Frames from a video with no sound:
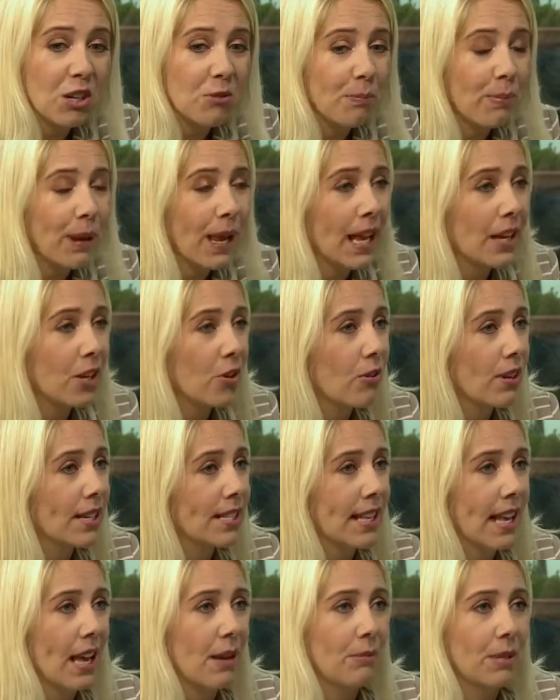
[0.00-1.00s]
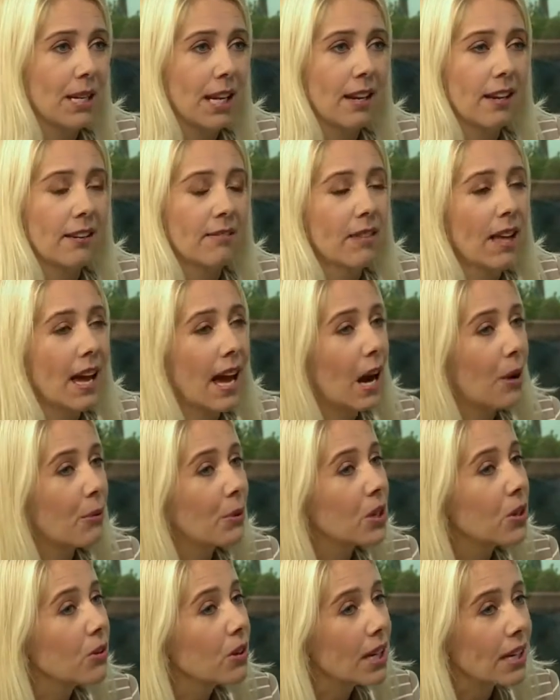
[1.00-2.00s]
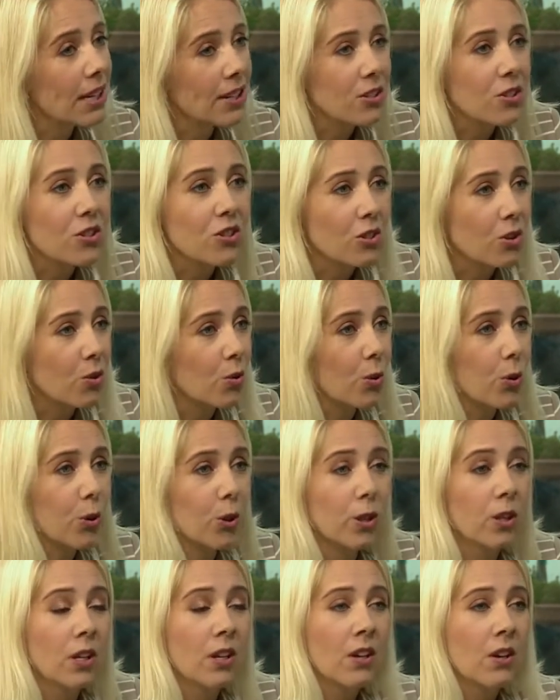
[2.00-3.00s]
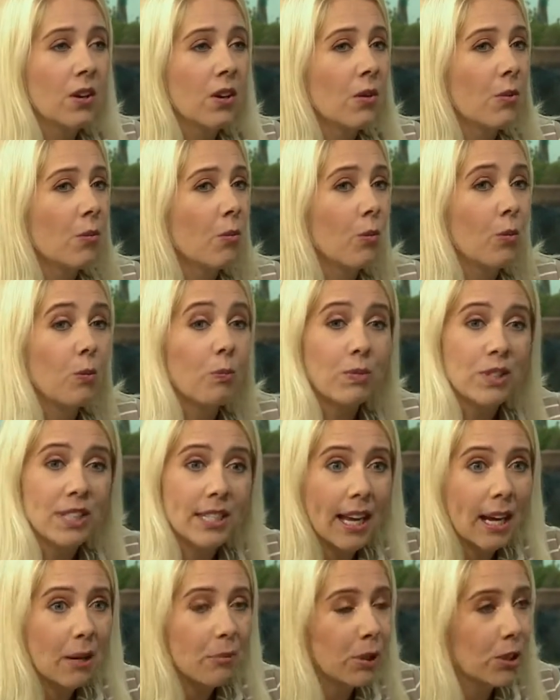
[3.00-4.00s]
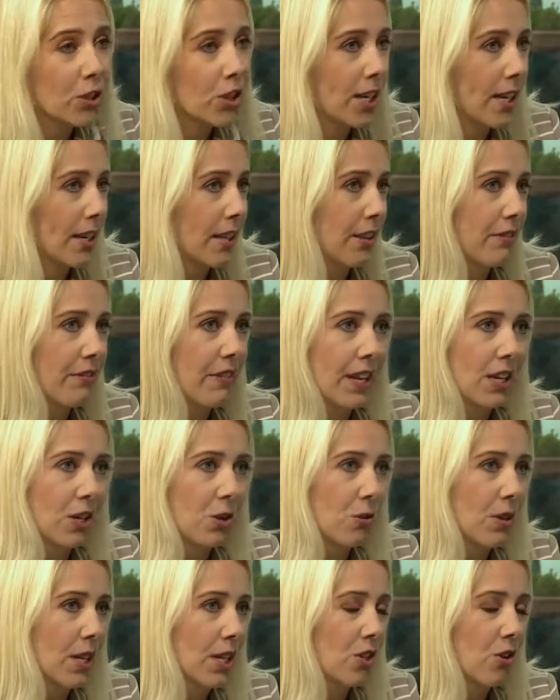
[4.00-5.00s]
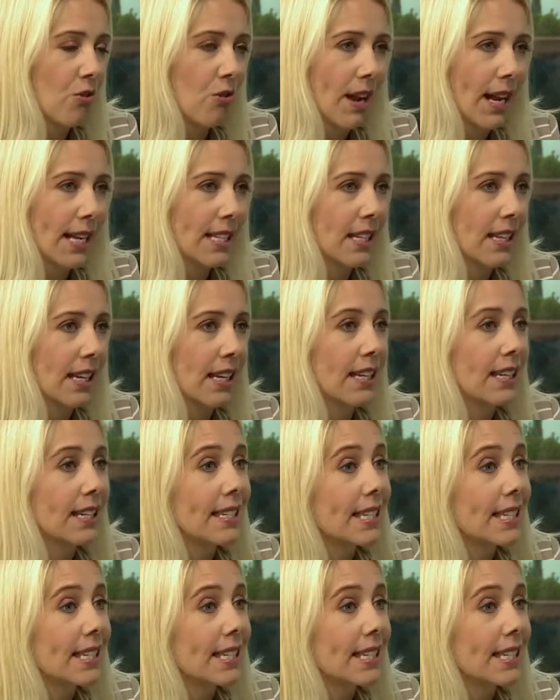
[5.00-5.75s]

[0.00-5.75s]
then plan your exam day. How are you getting to school? Double check the venue that you're writing